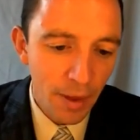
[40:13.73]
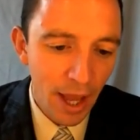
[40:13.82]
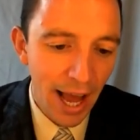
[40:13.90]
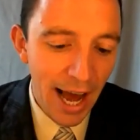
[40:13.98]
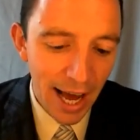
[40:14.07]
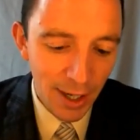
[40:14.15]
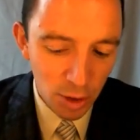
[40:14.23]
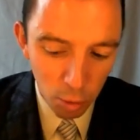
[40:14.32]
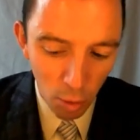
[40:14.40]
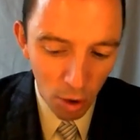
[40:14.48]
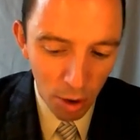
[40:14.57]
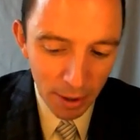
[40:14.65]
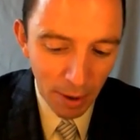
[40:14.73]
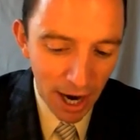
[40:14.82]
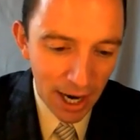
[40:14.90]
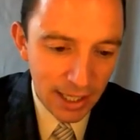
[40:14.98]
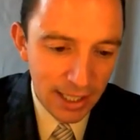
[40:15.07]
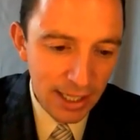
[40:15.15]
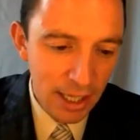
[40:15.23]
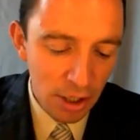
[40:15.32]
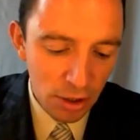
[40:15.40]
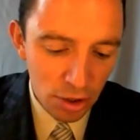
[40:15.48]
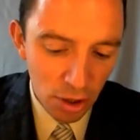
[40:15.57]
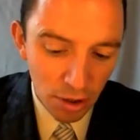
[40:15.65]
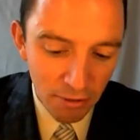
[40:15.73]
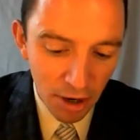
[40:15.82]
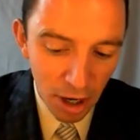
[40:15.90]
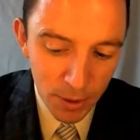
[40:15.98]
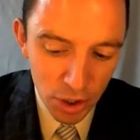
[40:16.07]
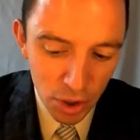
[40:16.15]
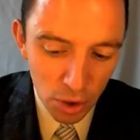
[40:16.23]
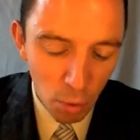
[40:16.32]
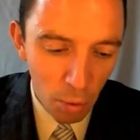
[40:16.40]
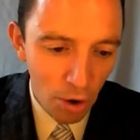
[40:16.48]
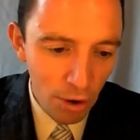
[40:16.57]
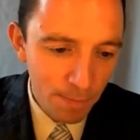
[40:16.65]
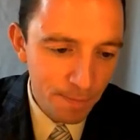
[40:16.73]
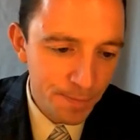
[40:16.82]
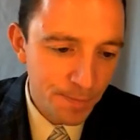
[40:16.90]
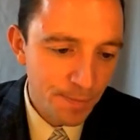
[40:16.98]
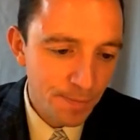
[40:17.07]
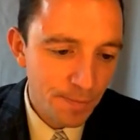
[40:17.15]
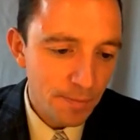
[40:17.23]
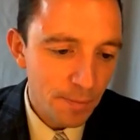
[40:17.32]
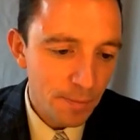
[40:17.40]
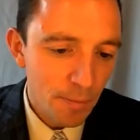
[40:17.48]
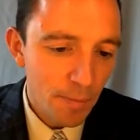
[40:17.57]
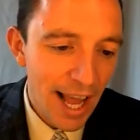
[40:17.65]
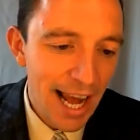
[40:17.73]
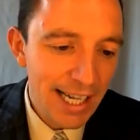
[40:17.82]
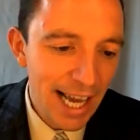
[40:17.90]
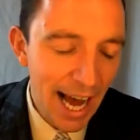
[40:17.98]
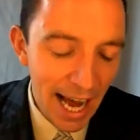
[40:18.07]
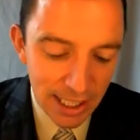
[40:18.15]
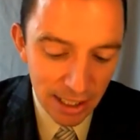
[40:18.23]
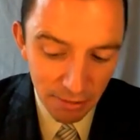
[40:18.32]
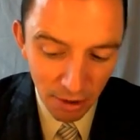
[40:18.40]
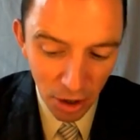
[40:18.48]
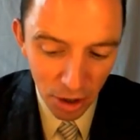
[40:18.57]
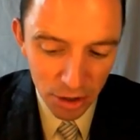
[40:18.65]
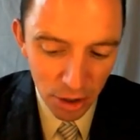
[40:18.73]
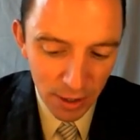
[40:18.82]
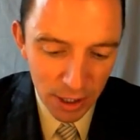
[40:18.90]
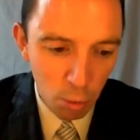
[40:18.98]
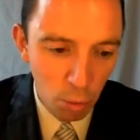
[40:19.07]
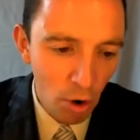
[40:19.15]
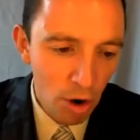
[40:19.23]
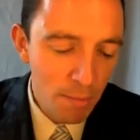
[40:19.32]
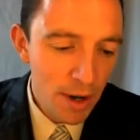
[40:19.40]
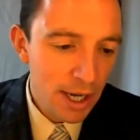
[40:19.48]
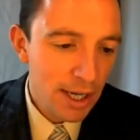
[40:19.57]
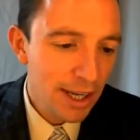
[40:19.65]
A house warming party so the verb is to warm, and the adjective also is warm.